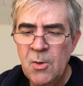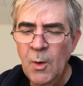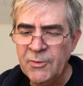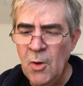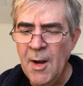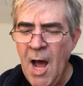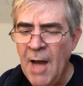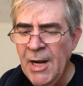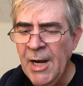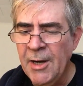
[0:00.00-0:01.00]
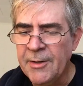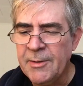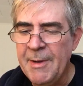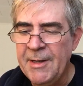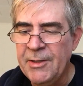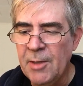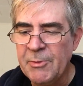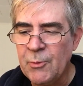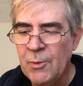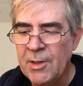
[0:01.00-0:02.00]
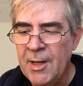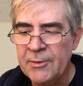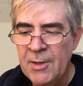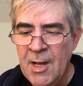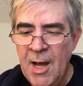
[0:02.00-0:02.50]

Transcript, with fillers: What's going on here? demanded young Mr. Wilcox.